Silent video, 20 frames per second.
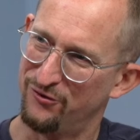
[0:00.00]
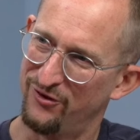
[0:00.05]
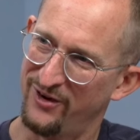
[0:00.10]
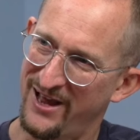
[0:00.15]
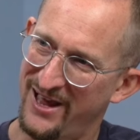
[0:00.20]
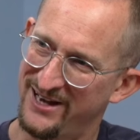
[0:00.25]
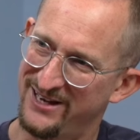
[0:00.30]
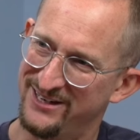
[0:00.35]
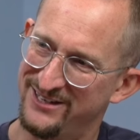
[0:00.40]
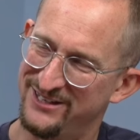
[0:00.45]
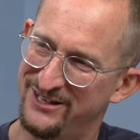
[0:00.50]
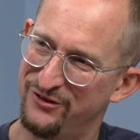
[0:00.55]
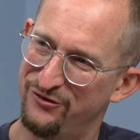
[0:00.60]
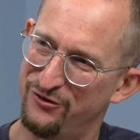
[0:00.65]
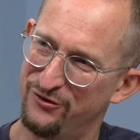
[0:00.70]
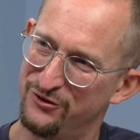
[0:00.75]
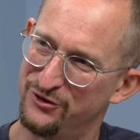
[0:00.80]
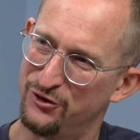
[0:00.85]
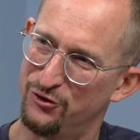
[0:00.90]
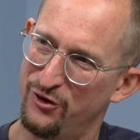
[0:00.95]
of led in
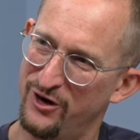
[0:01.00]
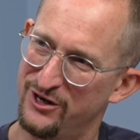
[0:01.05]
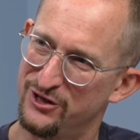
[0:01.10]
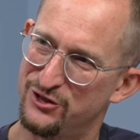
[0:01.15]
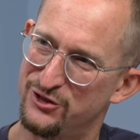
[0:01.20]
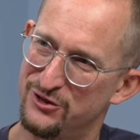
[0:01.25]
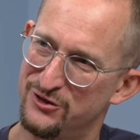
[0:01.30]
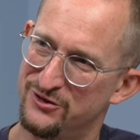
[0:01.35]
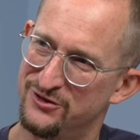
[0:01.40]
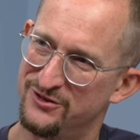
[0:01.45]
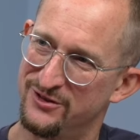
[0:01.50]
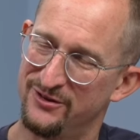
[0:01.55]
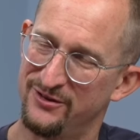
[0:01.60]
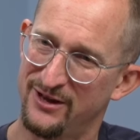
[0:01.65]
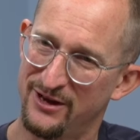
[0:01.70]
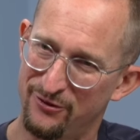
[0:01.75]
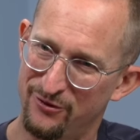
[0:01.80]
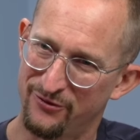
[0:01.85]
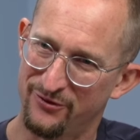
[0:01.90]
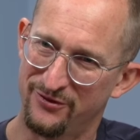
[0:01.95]
different directions, and
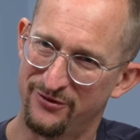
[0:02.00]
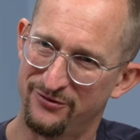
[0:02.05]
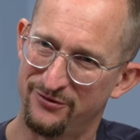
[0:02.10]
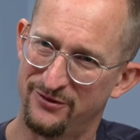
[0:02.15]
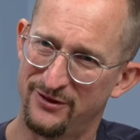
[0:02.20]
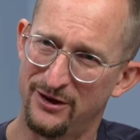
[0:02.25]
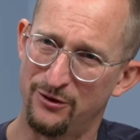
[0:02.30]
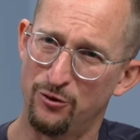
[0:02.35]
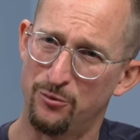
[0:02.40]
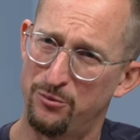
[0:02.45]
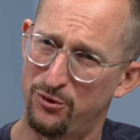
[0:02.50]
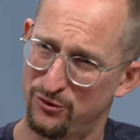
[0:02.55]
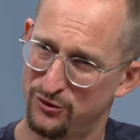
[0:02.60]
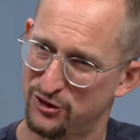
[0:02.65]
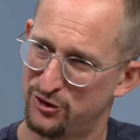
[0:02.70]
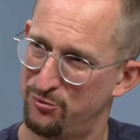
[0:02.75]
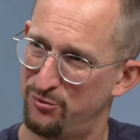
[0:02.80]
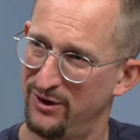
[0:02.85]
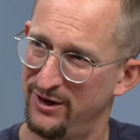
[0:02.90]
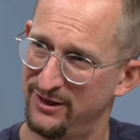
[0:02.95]
there are
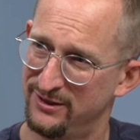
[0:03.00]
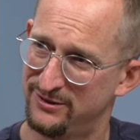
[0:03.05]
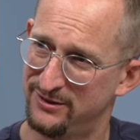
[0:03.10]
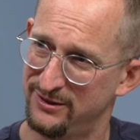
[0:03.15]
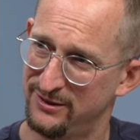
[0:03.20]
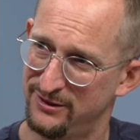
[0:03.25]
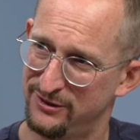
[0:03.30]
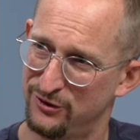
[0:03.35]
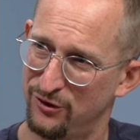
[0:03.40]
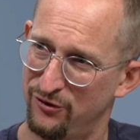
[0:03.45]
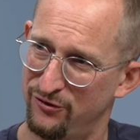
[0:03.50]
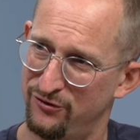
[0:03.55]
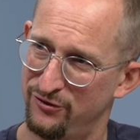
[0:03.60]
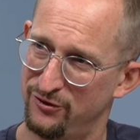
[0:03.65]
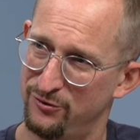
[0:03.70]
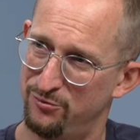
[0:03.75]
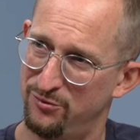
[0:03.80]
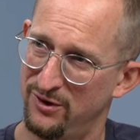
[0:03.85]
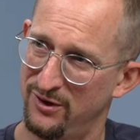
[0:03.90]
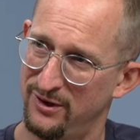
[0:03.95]
possibilities
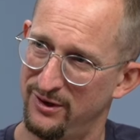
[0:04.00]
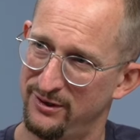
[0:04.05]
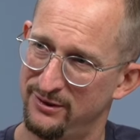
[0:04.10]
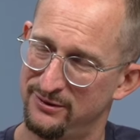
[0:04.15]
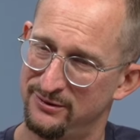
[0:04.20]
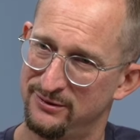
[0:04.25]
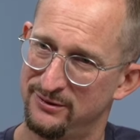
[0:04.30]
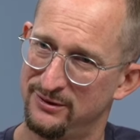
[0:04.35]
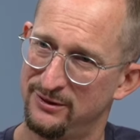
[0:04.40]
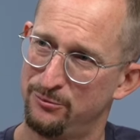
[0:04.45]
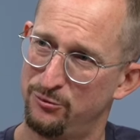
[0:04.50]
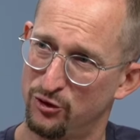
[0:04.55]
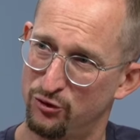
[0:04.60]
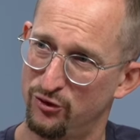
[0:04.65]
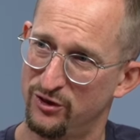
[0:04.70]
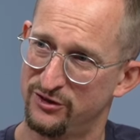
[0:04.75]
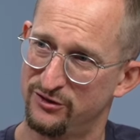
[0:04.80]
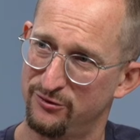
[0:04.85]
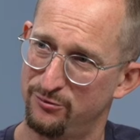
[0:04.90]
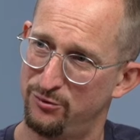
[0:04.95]
offered by
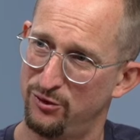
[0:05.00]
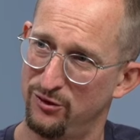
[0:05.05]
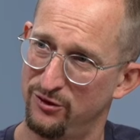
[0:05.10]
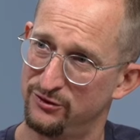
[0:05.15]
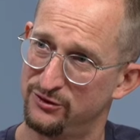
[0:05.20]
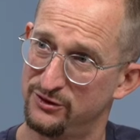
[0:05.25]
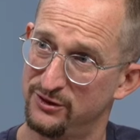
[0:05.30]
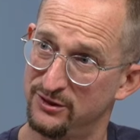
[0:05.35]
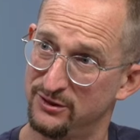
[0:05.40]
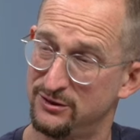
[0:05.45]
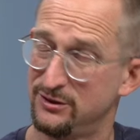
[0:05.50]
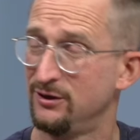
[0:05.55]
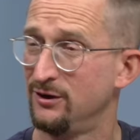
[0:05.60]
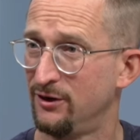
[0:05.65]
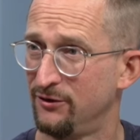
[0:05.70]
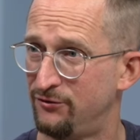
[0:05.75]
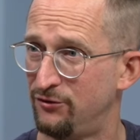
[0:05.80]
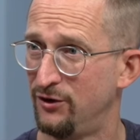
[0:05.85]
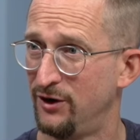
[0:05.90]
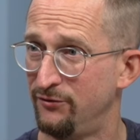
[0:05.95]
progressive politics,
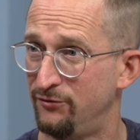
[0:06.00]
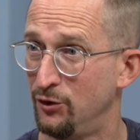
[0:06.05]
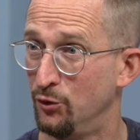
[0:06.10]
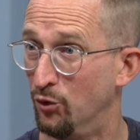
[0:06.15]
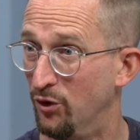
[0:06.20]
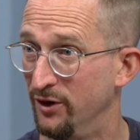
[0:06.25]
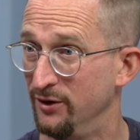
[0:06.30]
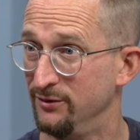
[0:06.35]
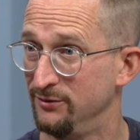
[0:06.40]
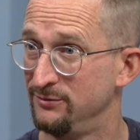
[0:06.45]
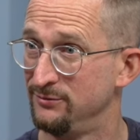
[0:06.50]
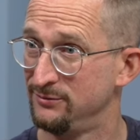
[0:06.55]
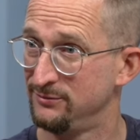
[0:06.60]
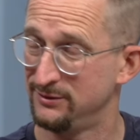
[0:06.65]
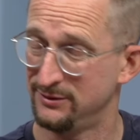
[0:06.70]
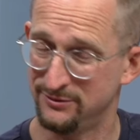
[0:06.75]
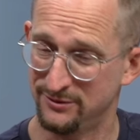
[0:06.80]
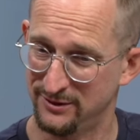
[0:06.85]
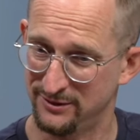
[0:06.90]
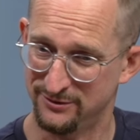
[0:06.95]
for everyone
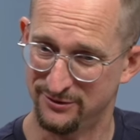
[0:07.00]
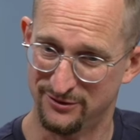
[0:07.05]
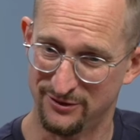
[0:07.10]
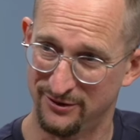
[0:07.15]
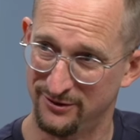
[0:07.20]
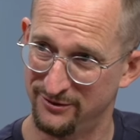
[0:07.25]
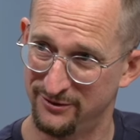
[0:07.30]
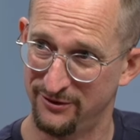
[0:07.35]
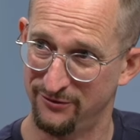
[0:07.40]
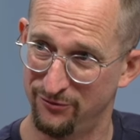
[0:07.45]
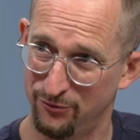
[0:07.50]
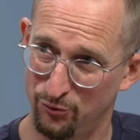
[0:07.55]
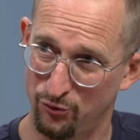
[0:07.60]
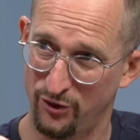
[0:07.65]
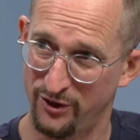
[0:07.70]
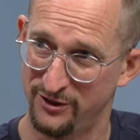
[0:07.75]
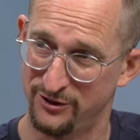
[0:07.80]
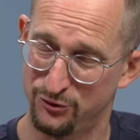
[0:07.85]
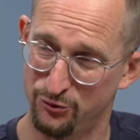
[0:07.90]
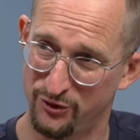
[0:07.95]
in certain different
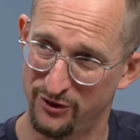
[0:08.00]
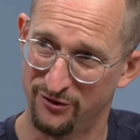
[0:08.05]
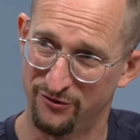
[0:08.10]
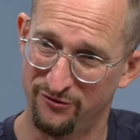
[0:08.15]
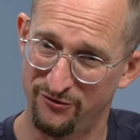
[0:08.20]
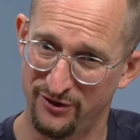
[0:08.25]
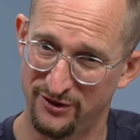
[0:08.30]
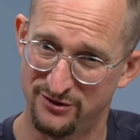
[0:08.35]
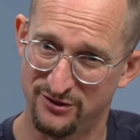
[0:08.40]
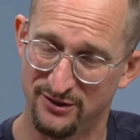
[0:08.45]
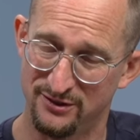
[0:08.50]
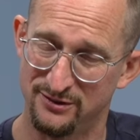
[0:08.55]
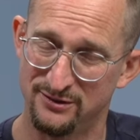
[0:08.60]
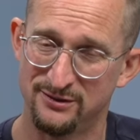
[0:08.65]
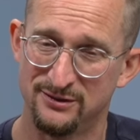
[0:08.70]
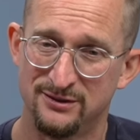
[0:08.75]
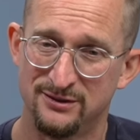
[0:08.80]
ways we could fit in.